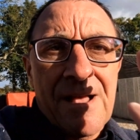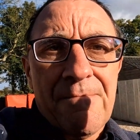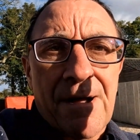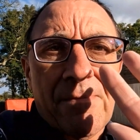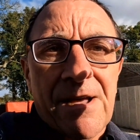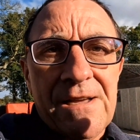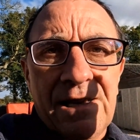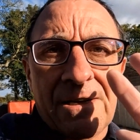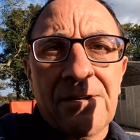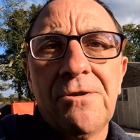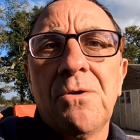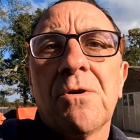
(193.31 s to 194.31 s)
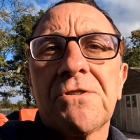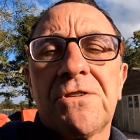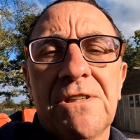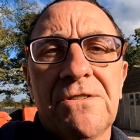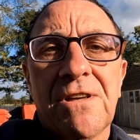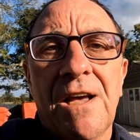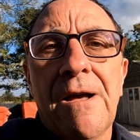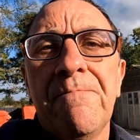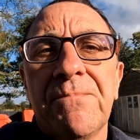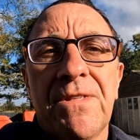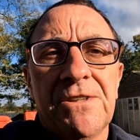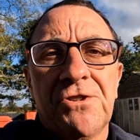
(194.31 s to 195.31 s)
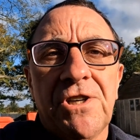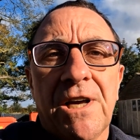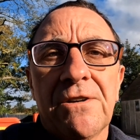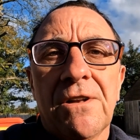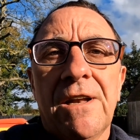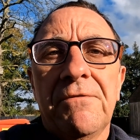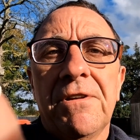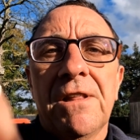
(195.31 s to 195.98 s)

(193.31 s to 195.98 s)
bye bye I know you watch this um, this channel and